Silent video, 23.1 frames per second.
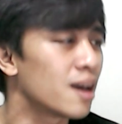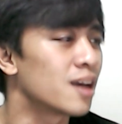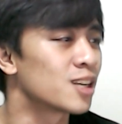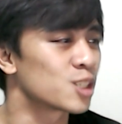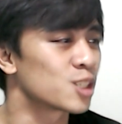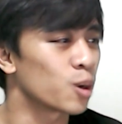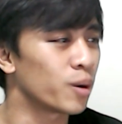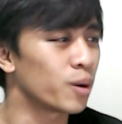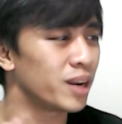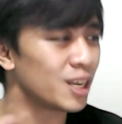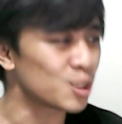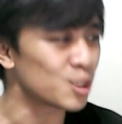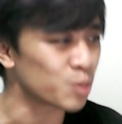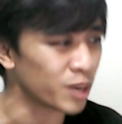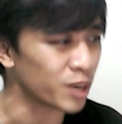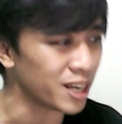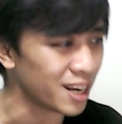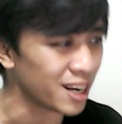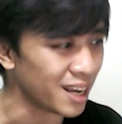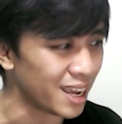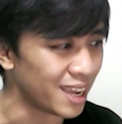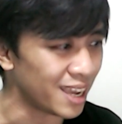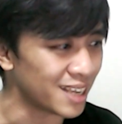So it is what
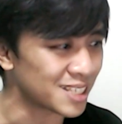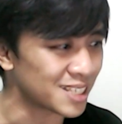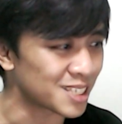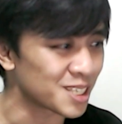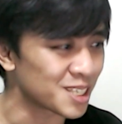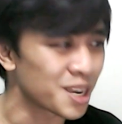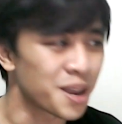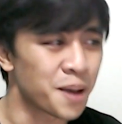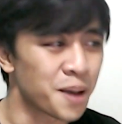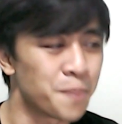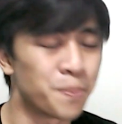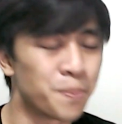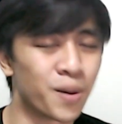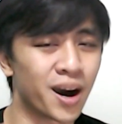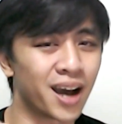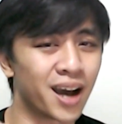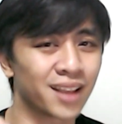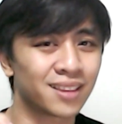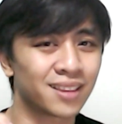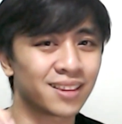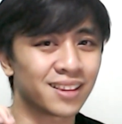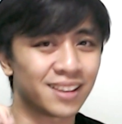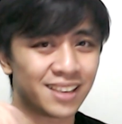it is,
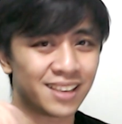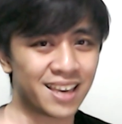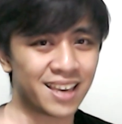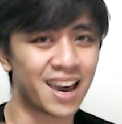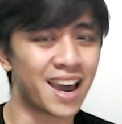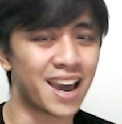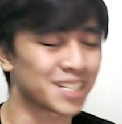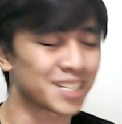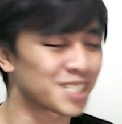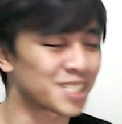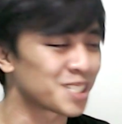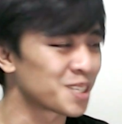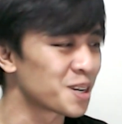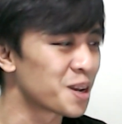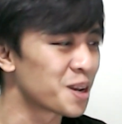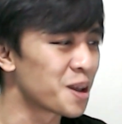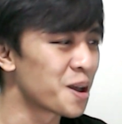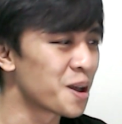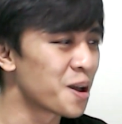but yes,